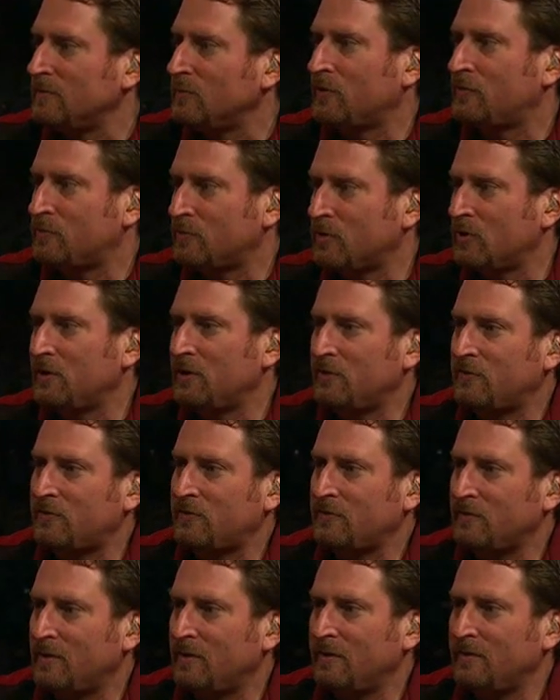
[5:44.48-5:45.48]
with this
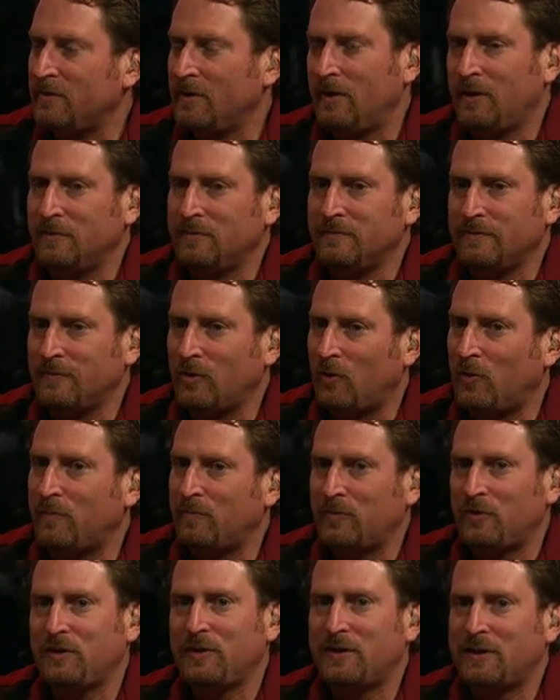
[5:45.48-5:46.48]
release.
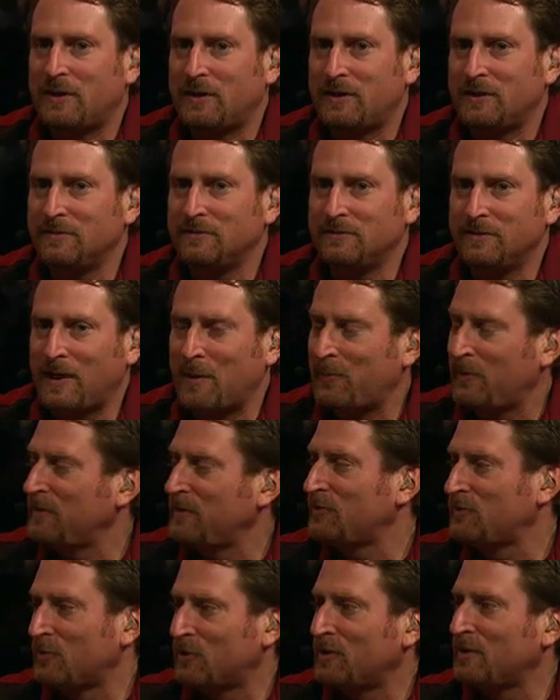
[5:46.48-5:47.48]
Hopefully,
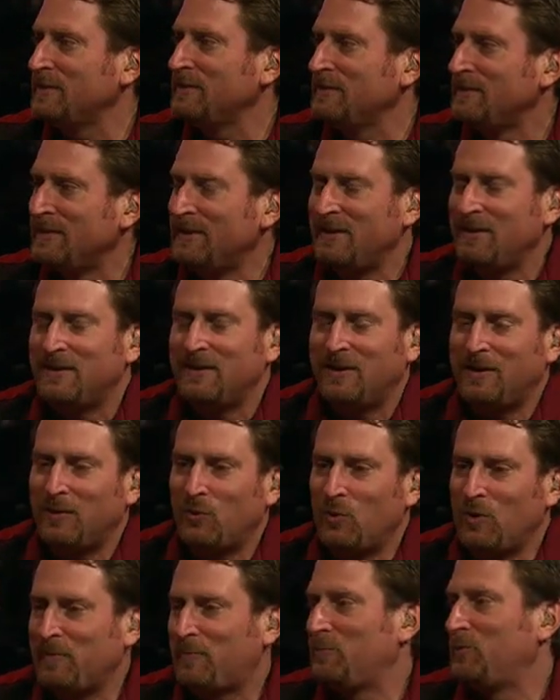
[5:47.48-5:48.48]
epic story.
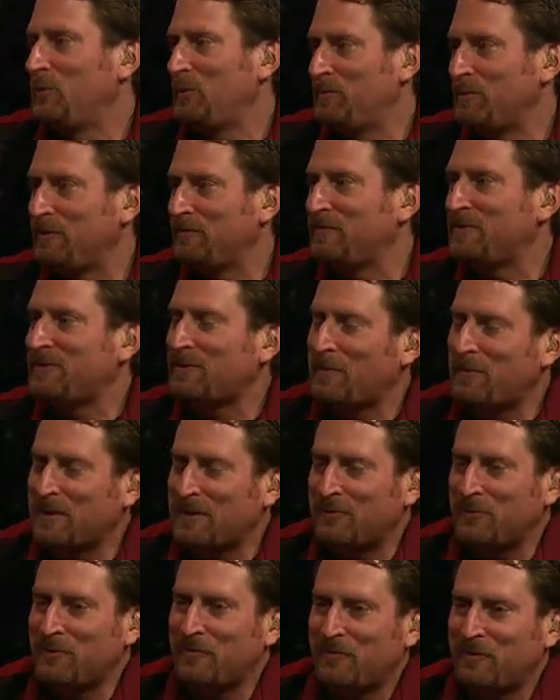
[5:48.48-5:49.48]
We believe it's
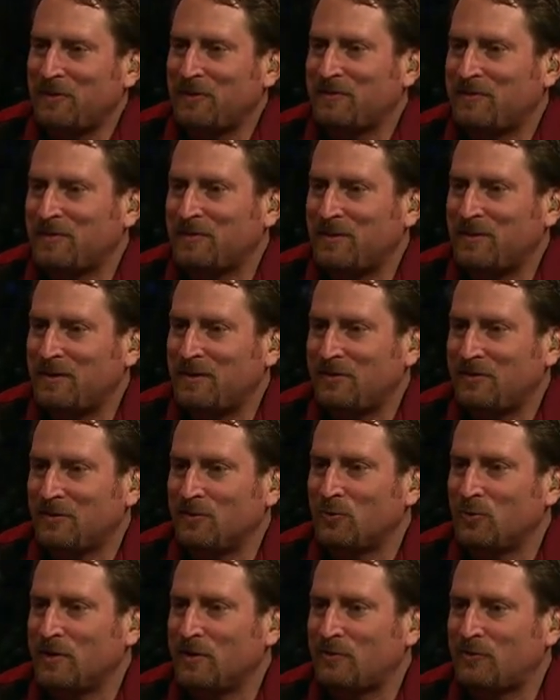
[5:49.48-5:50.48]
epic. We feel it's
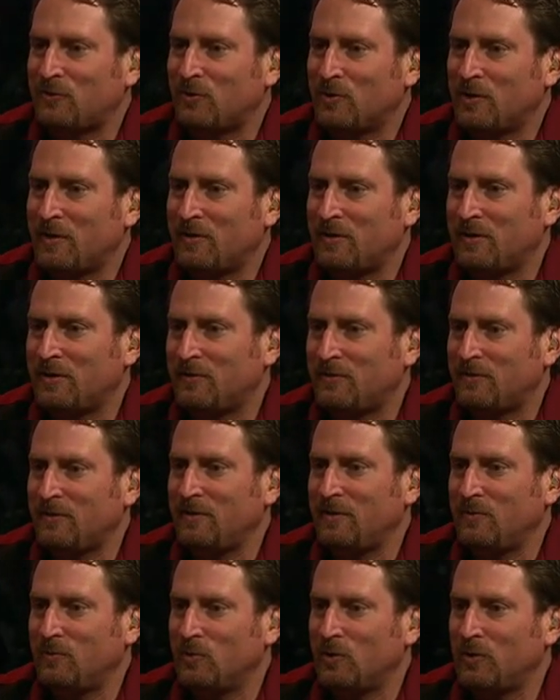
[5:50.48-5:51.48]
a great story. I think
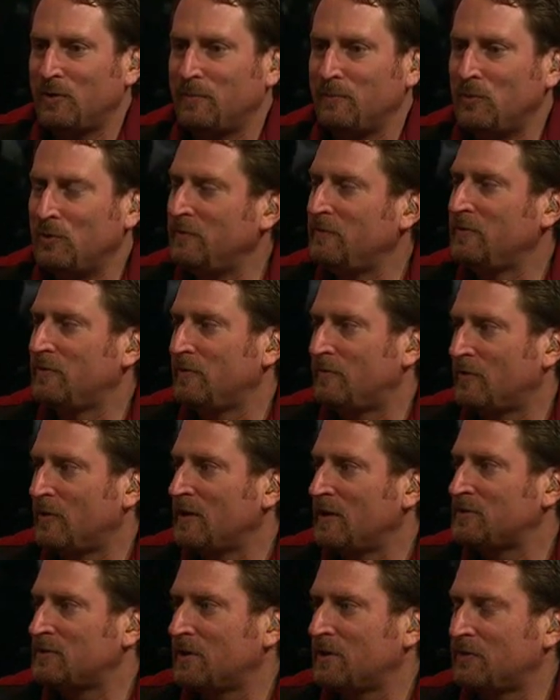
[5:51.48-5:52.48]
it really moves the
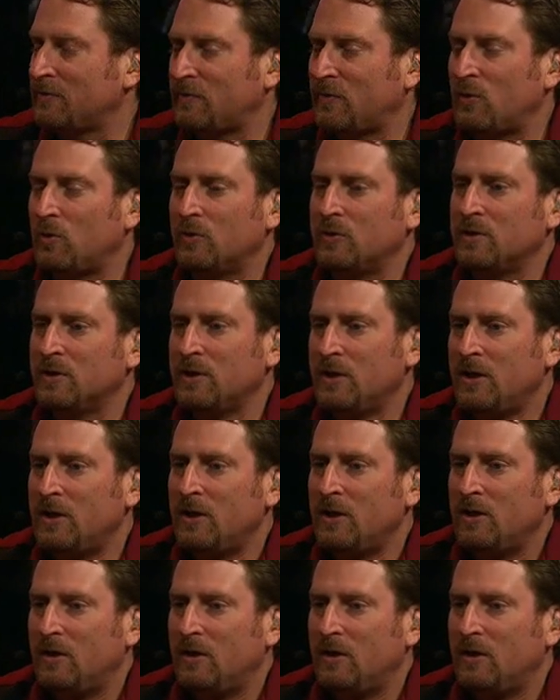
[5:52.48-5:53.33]
franchise forward.